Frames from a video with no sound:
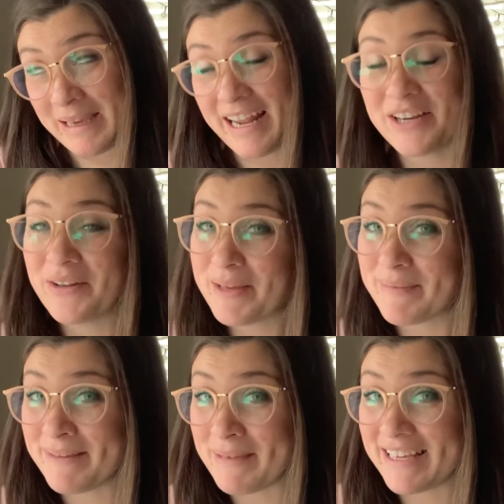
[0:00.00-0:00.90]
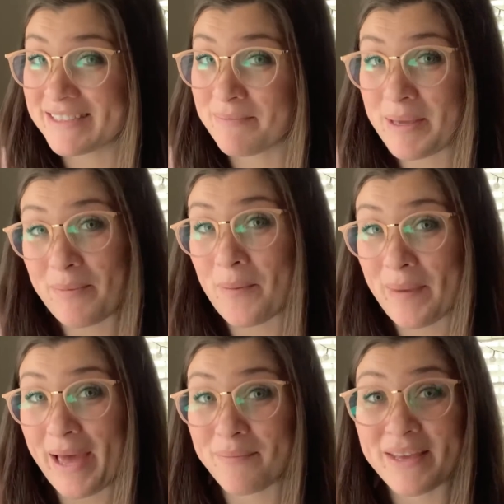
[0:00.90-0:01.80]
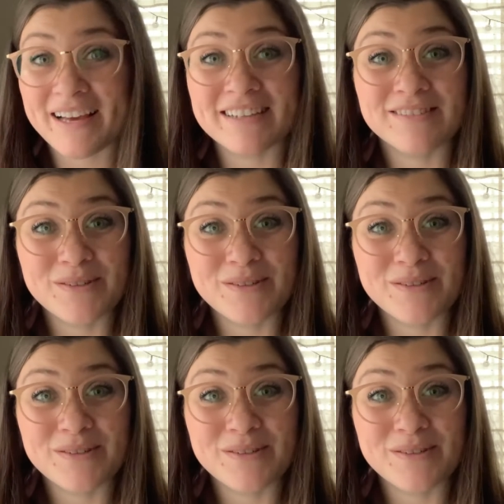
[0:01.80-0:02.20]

And I know that might make some people mad because